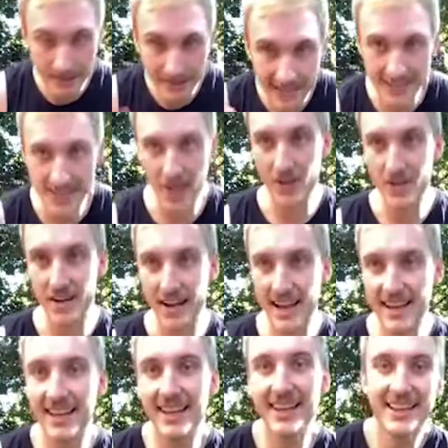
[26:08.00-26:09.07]
get in your own
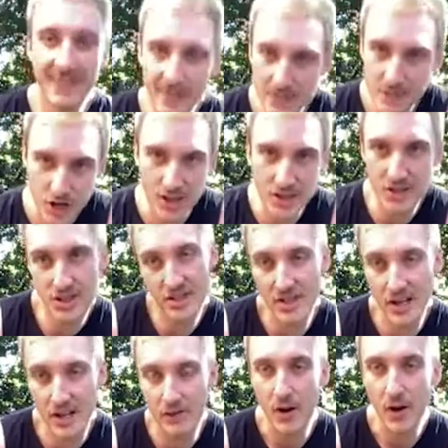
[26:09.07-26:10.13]
head, challenge
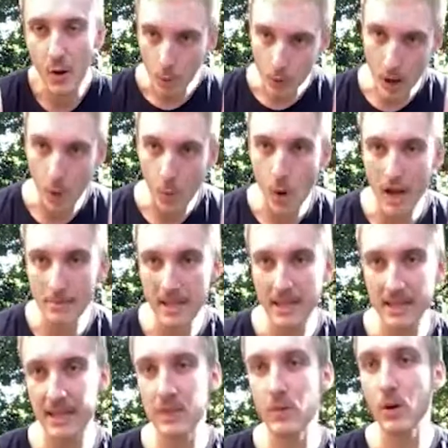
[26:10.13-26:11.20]
yourself. We are one
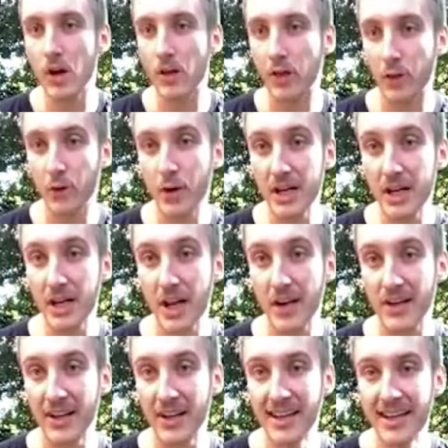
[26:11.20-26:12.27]
minute in, we've got three to
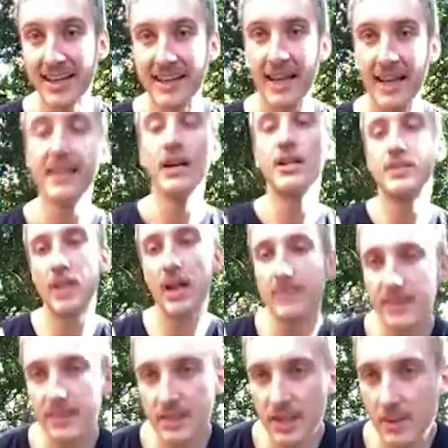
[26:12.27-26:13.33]
go. Okay, don't
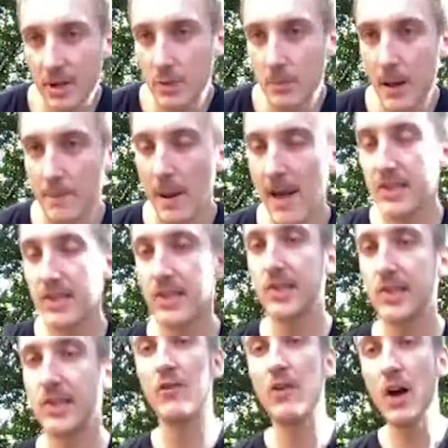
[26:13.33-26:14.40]
think so much about pacing
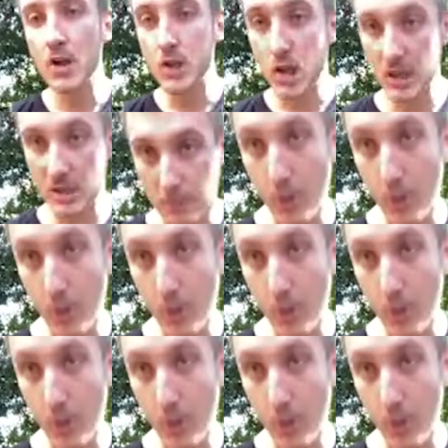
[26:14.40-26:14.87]
yourself. Just